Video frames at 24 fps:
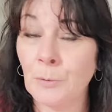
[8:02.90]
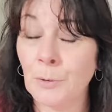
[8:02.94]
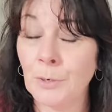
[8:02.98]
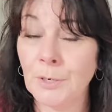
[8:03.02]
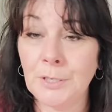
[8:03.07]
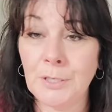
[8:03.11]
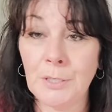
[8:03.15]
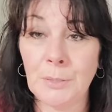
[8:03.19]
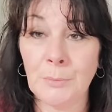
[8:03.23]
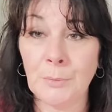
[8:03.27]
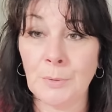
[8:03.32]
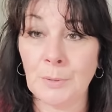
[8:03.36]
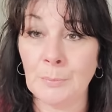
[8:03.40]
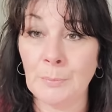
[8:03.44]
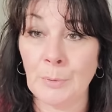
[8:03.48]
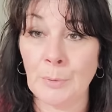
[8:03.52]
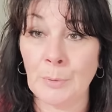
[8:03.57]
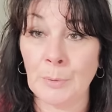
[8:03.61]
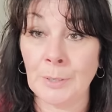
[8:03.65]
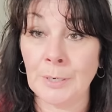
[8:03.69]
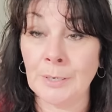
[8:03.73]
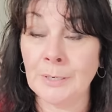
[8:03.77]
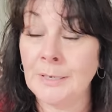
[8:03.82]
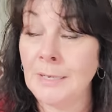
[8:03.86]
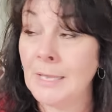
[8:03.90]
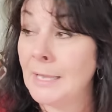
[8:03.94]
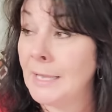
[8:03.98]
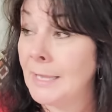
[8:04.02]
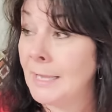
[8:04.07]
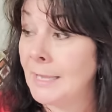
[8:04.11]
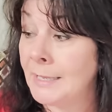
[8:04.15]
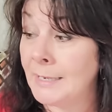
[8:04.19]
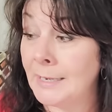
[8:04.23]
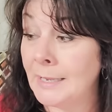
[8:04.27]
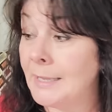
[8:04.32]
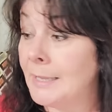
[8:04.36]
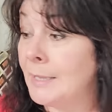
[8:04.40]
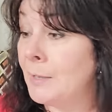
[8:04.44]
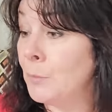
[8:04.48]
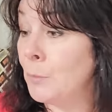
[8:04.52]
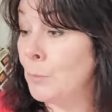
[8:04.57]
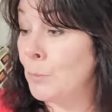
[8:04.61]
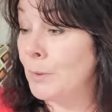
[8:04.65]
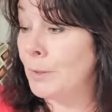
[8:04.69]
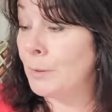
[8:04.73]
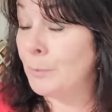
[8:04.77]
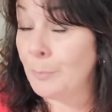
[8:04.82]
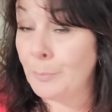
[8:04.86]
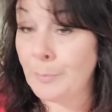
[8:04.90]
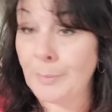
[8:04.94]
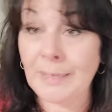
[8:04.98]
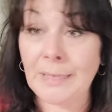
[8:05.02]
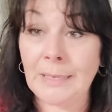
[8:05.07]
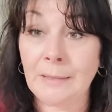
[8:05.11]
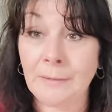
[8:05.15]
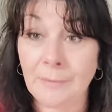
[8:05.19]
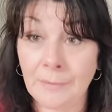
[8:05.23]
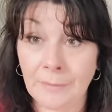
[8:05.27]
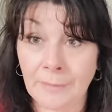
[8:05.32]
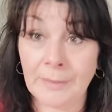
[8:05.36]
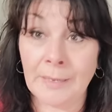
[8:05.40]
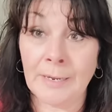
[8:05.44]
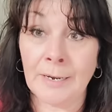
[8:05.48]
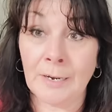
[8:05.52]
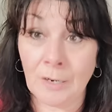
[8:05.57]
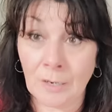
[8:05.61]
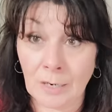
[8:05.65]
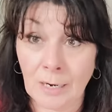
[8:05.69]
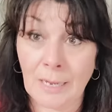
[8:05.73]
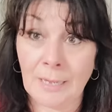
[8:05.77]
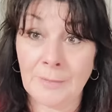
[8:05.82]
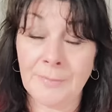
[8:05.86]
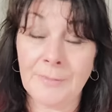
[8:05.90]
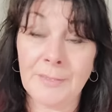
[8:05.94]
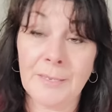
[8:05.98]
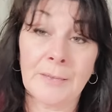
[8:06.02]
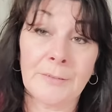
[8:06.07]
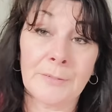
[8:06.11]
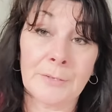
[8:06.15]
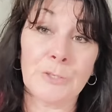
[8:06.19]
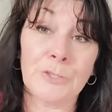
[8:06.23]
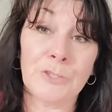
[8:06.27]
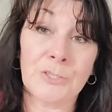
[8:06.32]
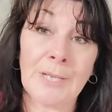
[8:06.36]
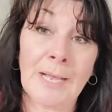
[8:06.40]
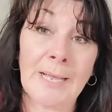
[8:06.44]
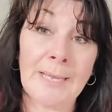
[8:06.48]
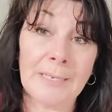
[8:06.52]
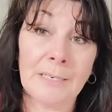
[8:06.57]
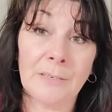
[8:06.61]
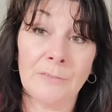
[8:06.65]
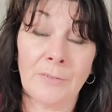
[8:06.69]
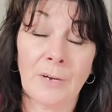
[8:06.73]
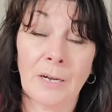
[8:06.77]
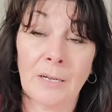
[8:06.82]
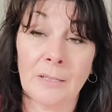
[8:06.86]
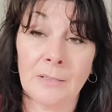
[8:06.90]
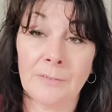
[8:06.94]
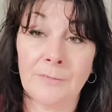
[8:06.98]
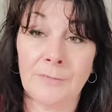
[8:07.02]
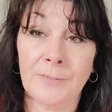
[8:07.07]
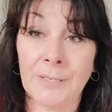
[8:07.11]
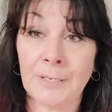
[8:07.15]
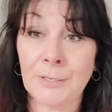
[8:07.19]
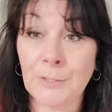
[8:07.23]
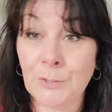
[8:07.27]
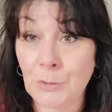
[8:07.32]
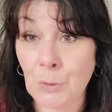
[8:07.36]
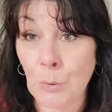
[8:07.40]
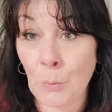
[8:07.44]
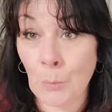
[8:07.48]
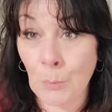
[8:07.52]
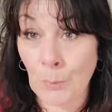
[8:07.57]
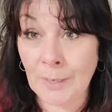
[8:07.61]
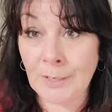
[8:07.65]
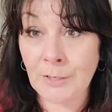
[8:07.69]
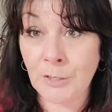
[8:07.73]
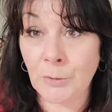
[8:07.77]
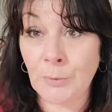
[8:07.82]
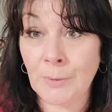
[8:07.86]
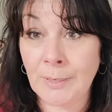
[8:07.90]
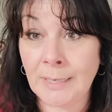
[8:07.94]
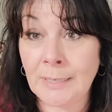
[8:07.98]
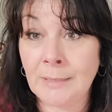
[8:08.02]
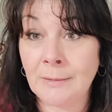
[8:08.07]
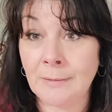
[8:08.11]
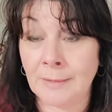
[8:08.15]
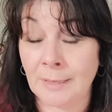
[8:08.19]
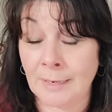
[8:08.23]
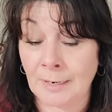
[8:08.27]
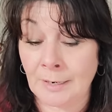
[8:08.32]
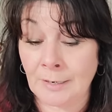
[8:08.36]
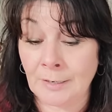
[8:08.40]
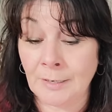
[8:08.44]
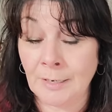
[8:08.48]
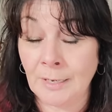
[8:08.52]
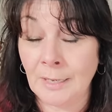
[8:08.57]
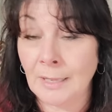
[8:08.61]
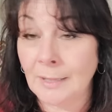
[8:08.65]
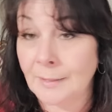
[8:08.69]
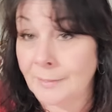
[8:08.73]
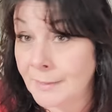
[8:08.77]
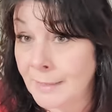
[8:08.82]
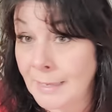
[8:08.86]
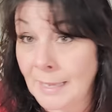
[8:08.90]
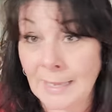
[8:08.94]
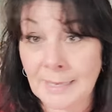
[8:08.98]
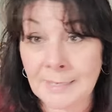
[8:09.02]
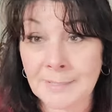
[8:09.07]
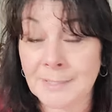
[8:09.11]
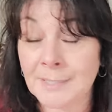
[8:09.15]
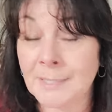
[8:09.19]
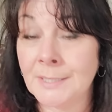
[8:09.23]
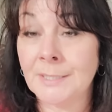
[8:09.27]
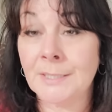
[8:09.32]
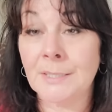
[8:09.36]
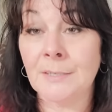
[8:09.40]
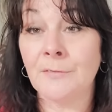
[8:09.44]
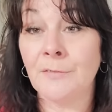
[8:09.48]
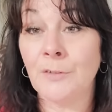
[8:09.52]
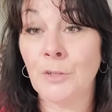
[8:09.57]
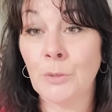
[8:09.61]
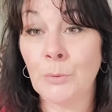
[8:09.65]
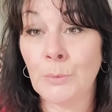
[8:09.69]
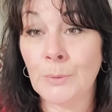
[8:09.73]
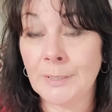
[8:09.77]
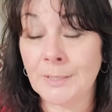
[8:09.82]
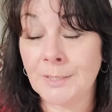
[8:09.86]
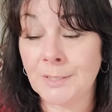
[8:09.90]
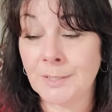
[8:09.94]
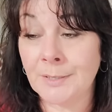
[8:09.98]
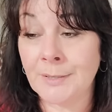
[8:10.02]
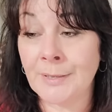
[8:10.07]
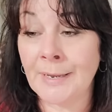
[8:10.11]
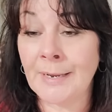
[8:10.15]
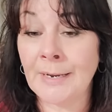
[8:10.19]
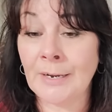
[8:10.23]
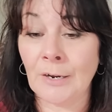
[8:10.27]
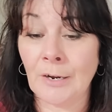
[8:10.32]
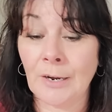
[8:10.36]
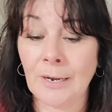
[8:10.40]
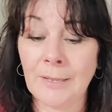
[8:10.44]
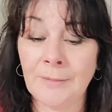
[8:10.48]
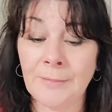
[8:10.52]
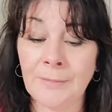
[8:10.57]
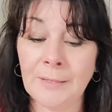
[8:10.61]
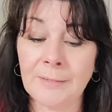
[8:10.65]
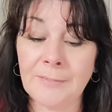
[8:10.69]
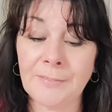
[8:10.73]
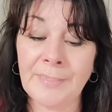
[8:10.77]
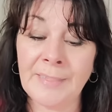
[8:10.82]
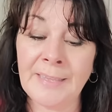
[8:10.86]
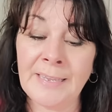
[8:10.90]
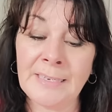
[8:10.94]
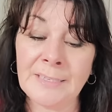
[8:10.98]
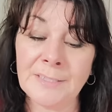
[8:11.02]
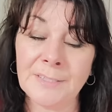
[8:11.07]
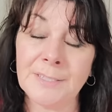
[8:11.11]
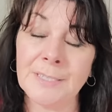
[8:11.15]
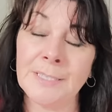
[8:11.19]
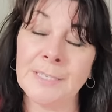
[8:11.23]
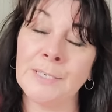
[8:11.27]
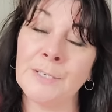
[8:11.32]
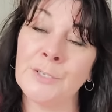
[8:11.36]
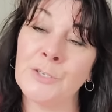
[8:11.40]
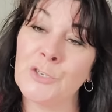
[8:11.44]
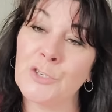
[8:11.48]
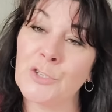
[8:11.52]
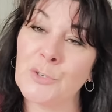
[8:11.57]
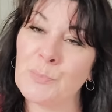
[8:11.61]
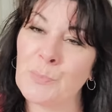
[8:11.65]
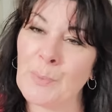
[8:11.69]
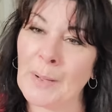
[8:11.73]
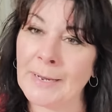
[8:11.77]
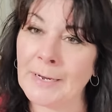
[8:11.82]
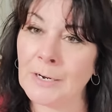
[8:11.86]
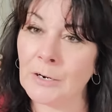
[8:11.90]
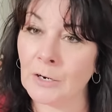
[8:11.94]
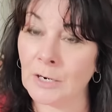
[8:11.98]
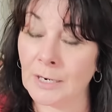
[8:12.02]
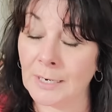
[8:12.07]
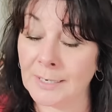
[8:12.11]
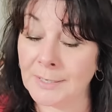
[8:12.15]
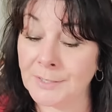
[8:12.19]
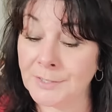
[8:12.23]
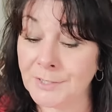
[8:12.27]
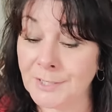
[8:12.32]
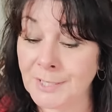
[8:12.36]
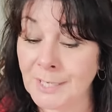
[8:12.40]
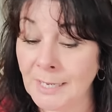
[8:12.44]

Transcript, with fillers: you were born, and it will be there on the other side of all of this when you get there. The essence of you is there, and the things that inspire us,